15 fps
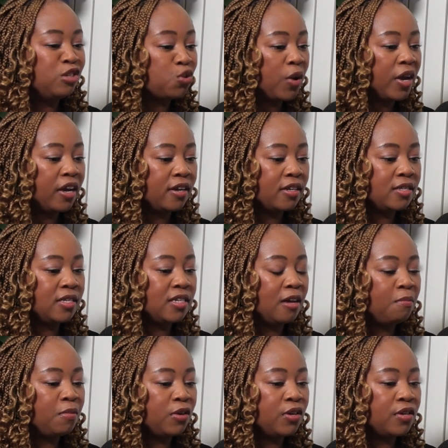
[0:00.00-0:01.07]
enjoying it at
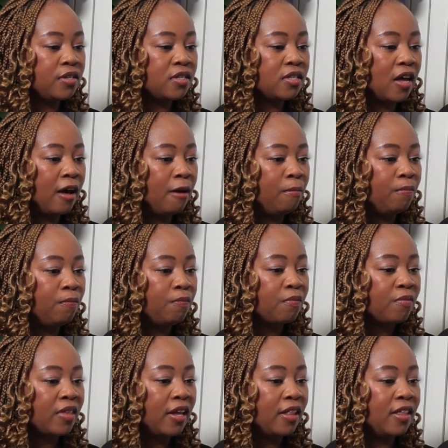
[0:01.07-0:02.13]
Zeda because
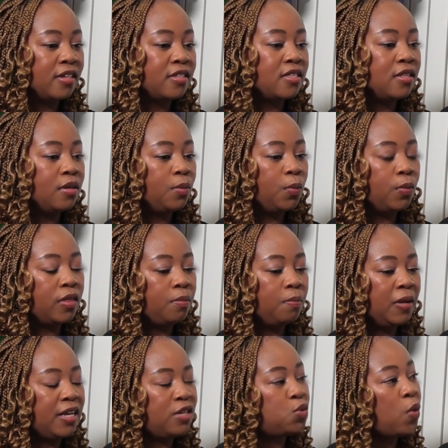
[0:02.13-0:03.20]
that's the
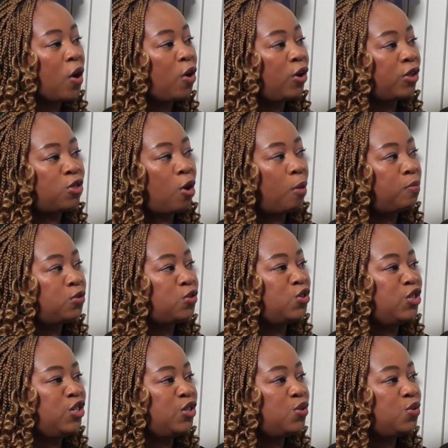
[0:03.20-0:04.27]
place where I got the
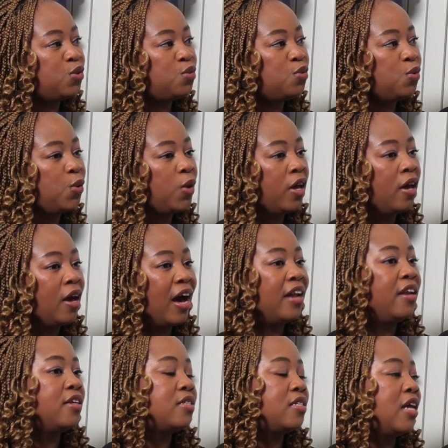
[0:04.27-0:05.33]
opportunity to
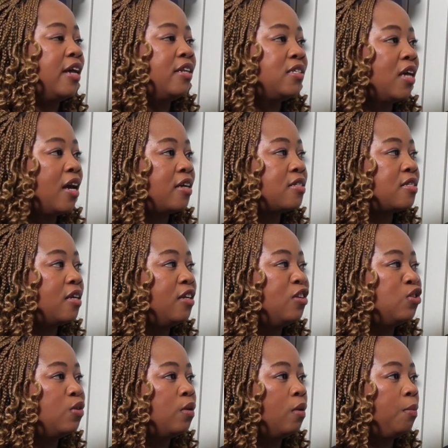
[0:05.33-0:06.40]
understand tax
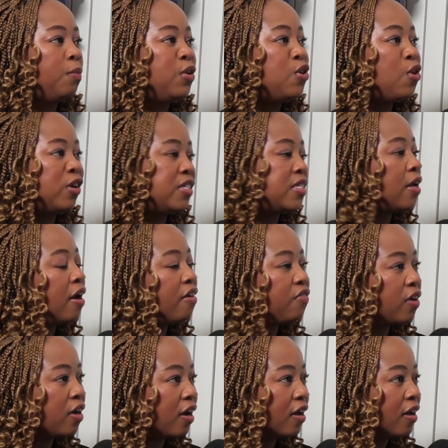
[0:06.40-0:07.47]
in beyond South
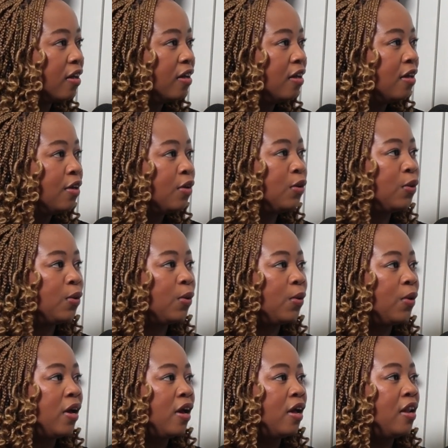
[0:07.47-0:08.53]
Africa.
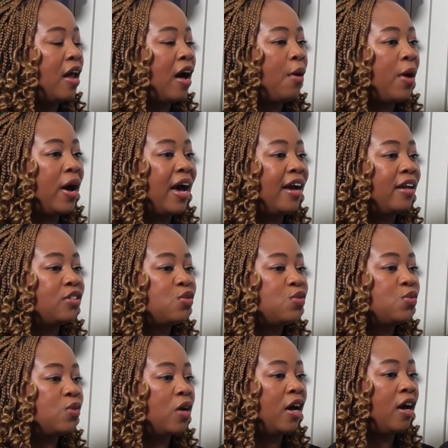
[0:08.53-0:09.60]
Now I had
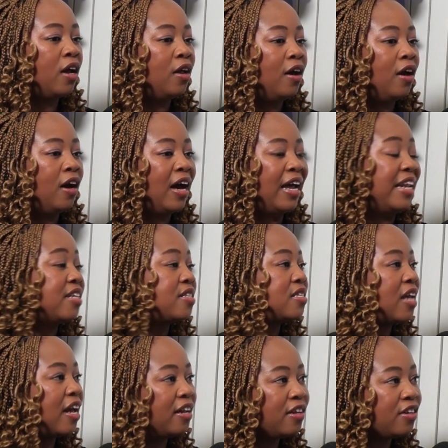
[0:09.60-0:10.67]
to
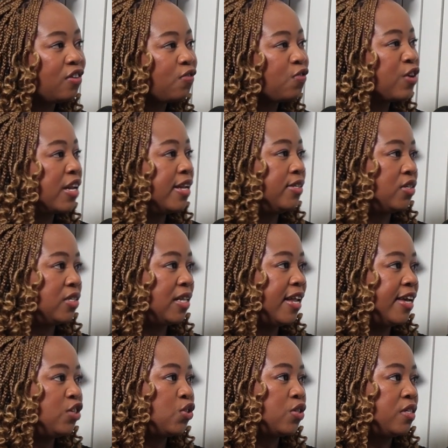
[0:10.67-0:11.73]
understand the different
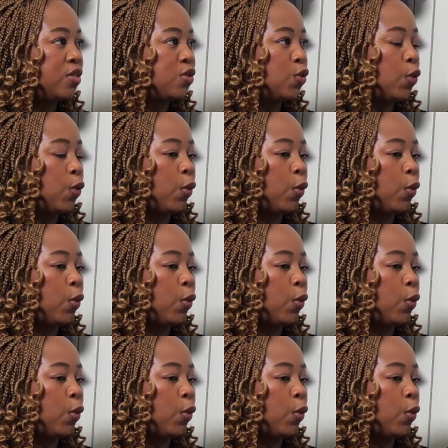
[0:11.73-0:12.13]
legislations,